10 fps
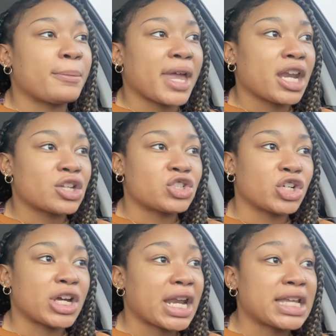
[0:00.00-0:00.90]

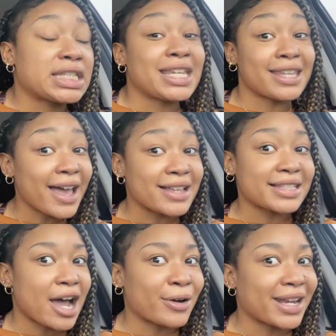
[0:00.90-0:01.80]
manager and I say, yes,
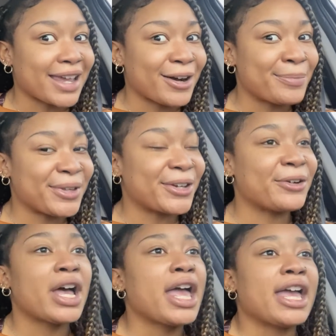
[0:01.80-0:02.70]
how can I help you?